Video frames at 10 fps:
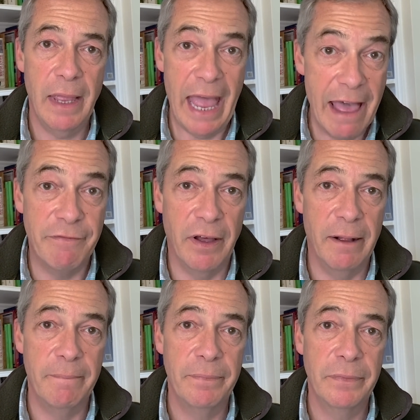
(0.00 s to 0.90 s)
ever
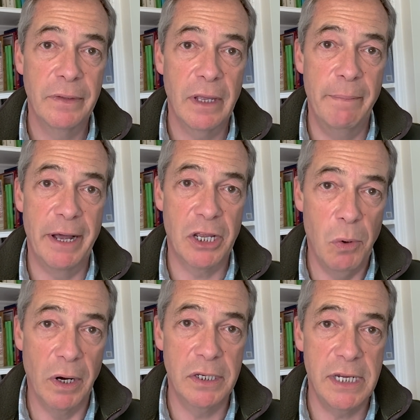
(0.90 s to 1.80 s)
about
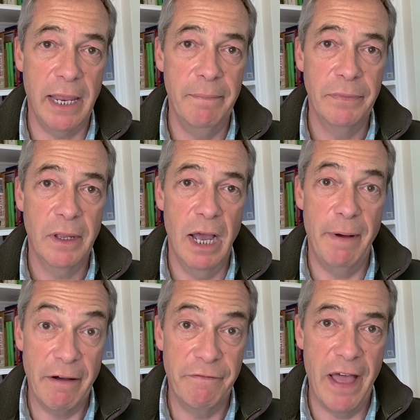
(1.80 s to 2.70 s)
equality,
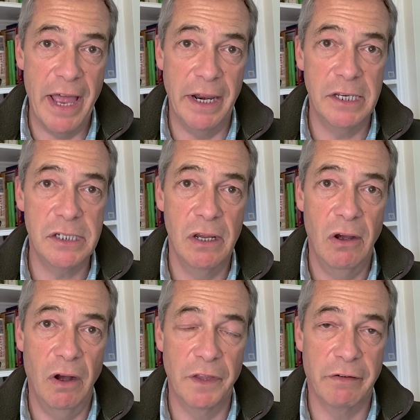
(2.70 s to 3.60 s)
about fairness
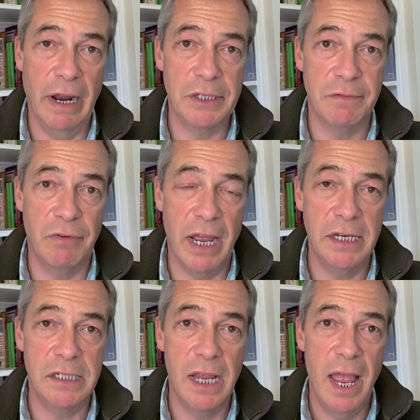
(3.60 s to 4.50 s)
on the grounds of
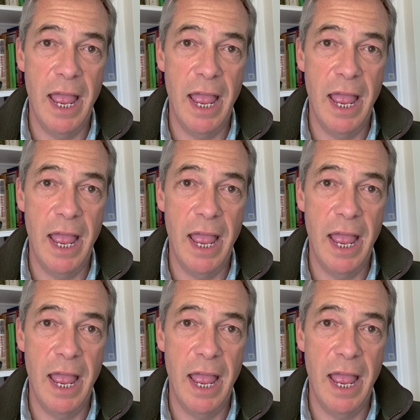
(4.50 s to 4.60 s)
race.